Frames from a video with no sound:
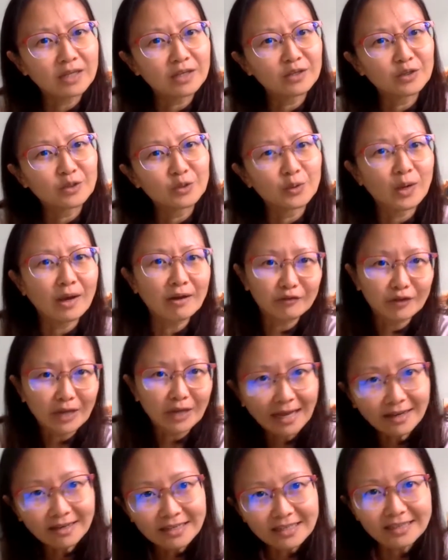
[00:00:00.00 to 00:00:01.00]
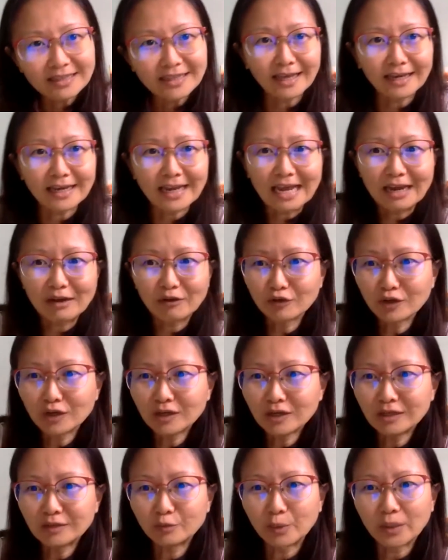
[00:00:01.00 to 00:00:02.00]
you have done in that
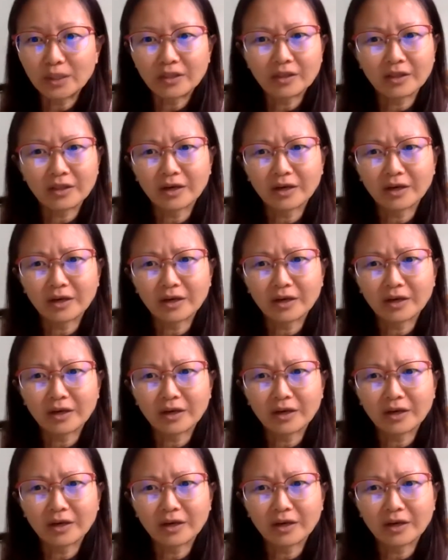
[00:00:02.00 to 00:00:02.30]
area with